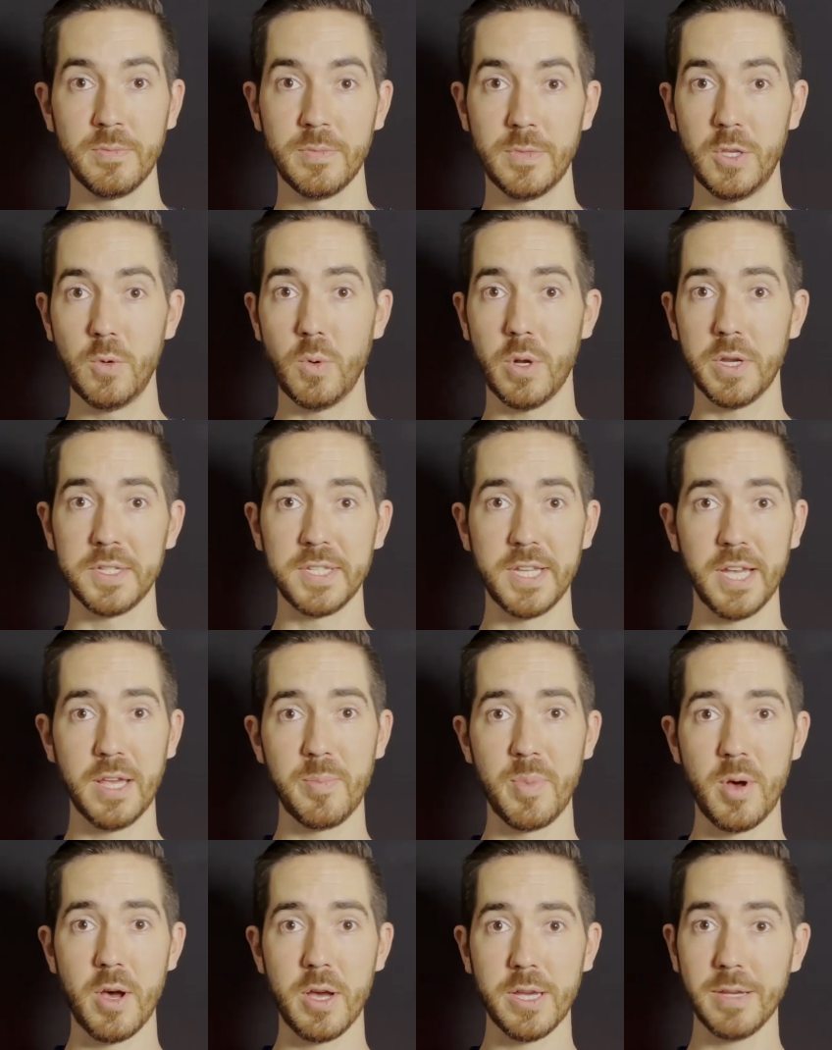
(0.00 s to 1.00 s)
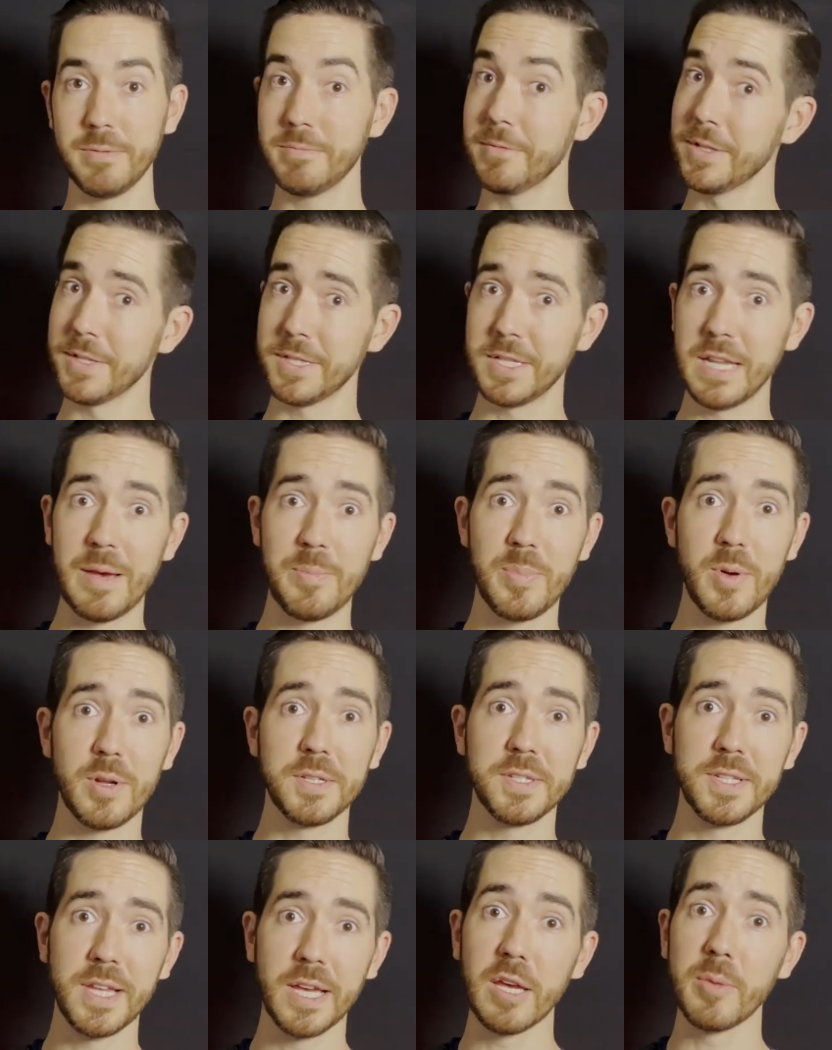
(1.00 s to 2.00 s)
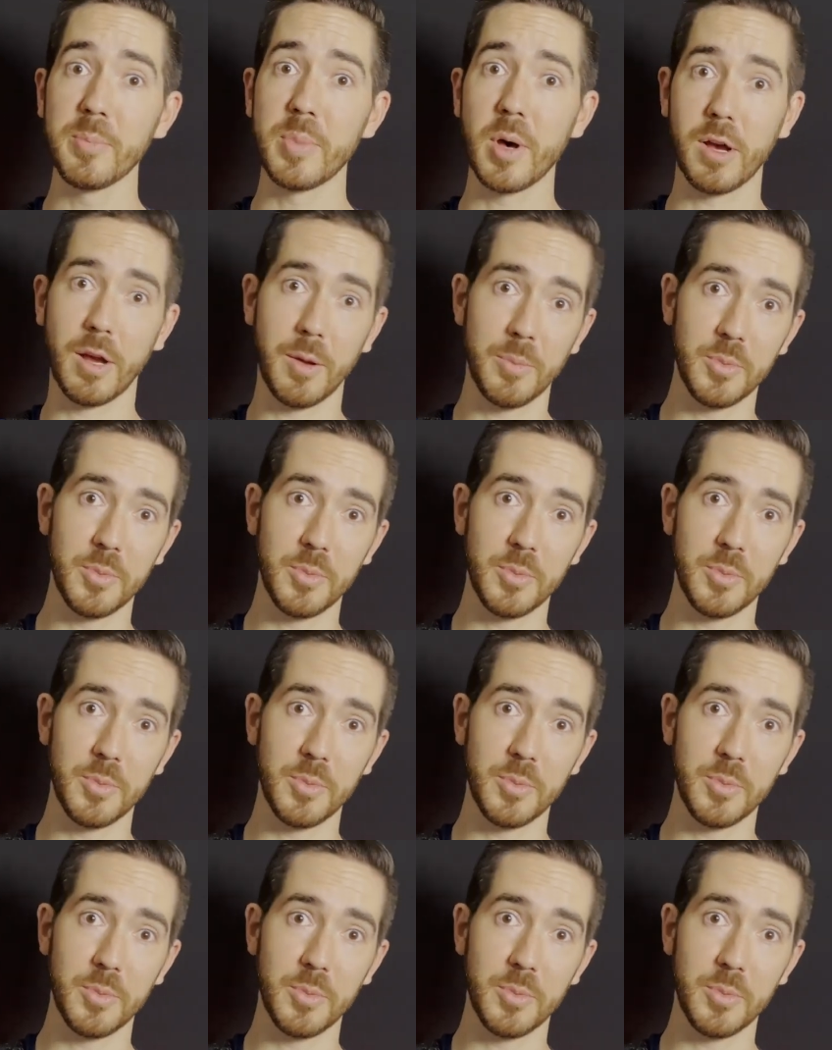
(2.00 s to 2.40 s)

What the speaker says: You want a second pocket? Snap on a second pocket